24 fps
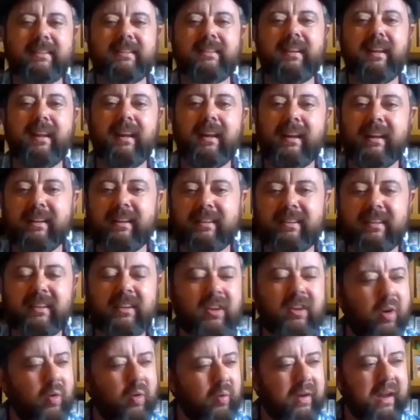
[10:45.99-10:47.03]
and you
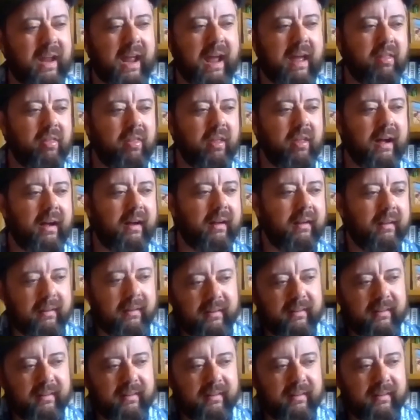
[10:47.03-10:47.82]
don't get that.